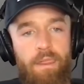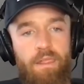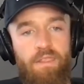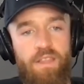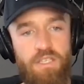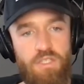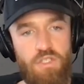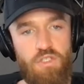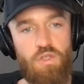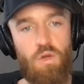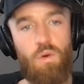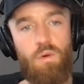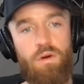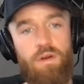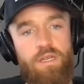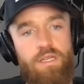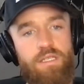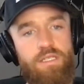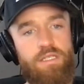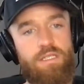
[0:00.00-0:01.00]
These
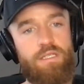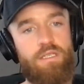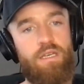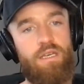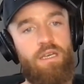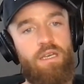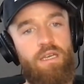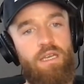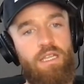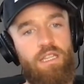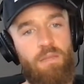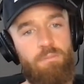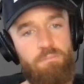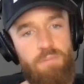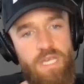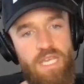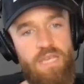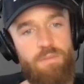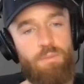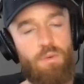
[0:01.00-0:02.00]
stories and the
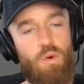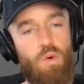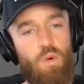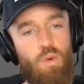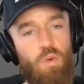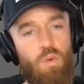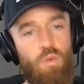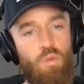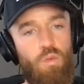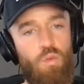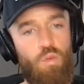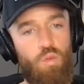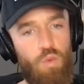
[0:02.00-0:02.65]
people